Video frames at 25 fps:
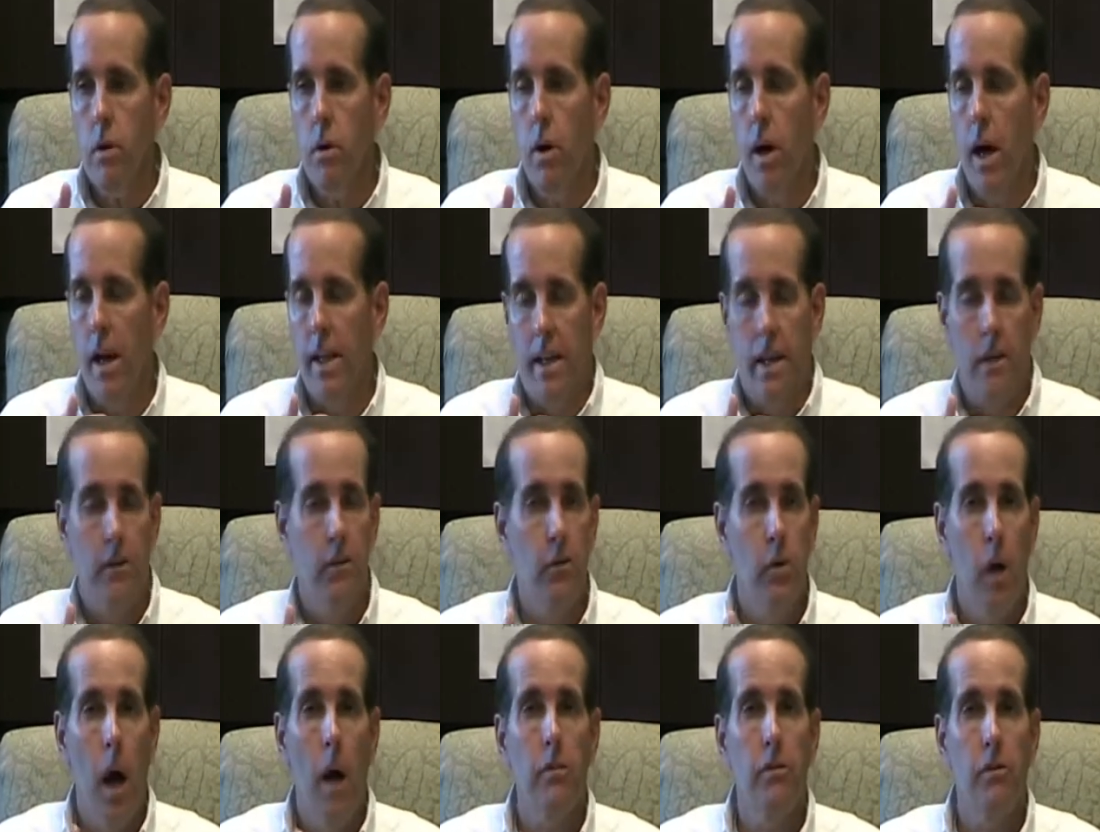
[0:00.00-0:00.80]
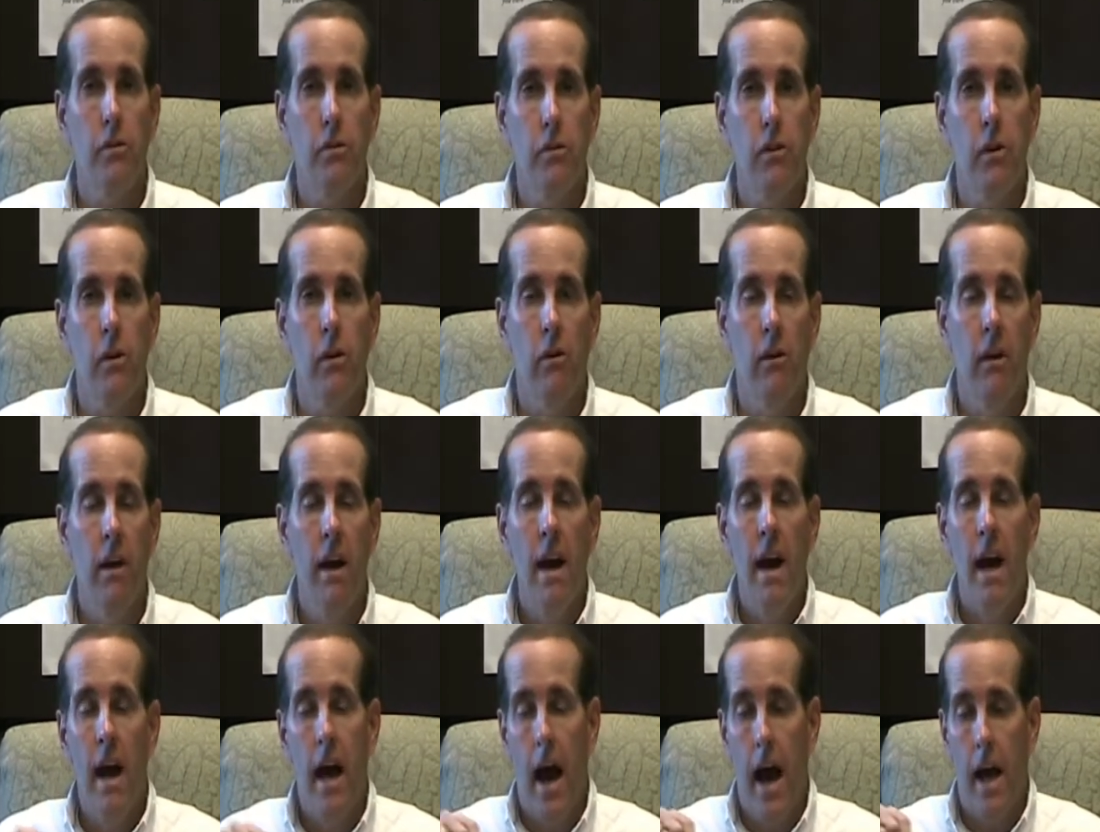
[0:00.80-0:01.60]
Well, I got two options there.
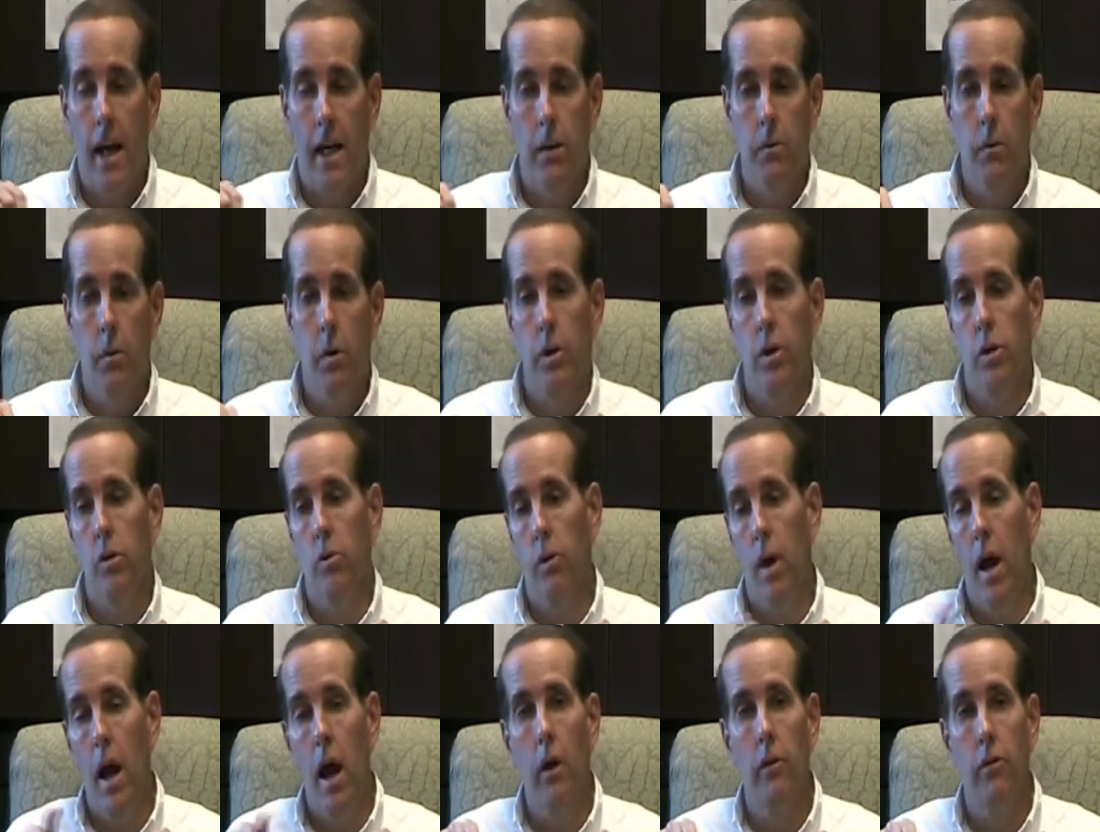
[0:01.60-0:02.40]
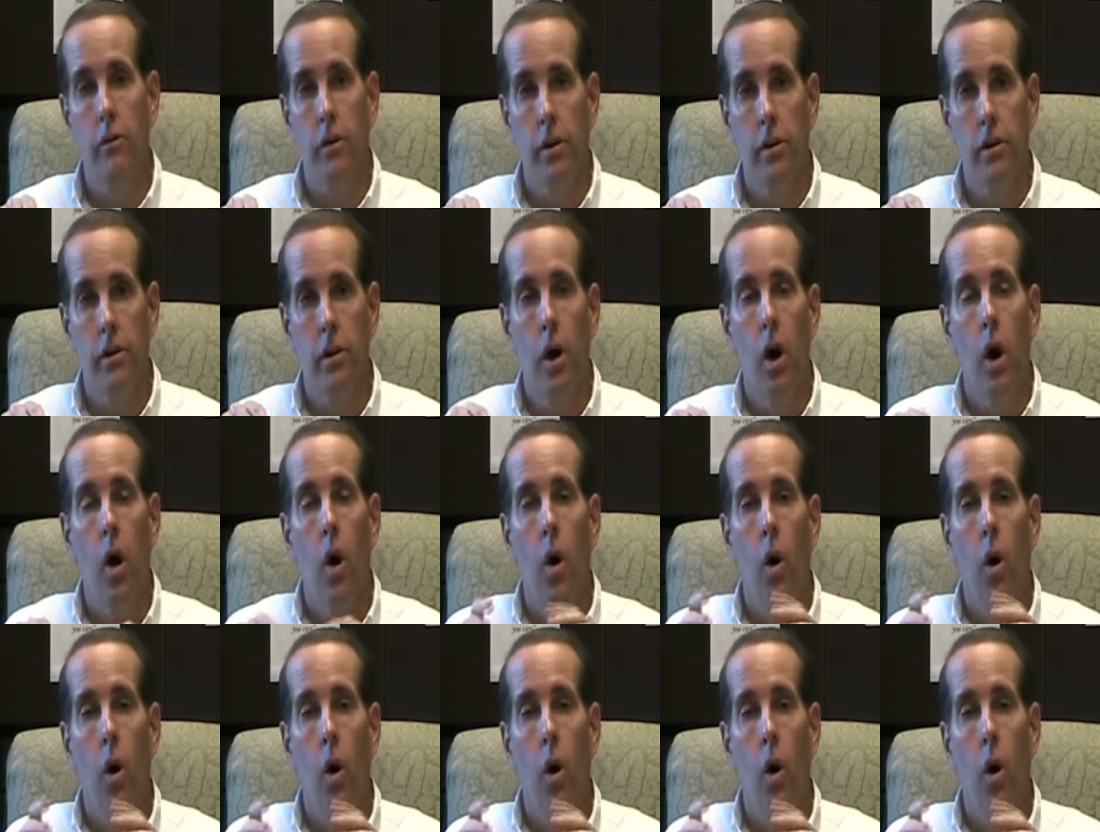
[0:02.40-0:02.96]
I can work around it,